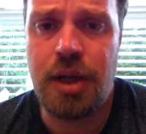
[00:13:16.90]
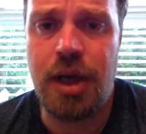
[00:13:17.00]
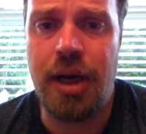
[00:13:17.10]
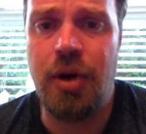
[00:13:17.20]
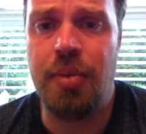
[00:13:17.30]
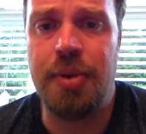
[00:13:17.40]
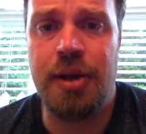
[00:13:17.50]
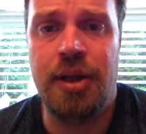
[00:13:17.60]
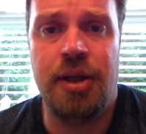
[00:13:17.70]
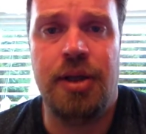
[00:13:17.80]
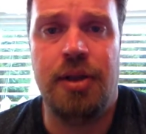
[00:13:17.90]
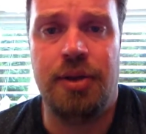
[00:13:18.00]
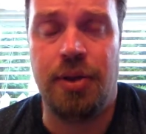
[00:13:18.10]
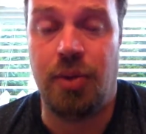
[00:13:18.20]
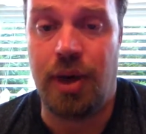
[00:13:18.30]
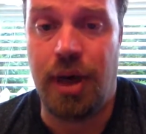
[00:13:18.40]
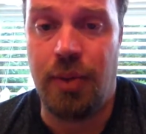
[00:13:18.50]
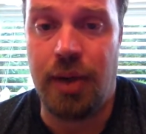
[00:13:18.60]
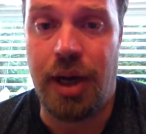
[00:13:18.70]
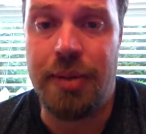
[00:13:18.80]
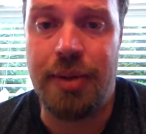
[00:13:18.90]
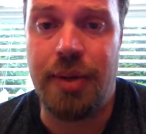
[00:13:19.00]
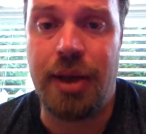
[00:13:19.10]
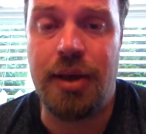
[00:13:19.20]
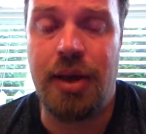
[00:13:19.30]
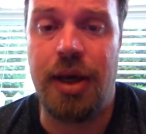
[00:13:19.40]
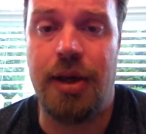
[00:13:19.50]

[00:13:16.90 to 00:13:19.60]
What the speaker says: I hope that what I'm doing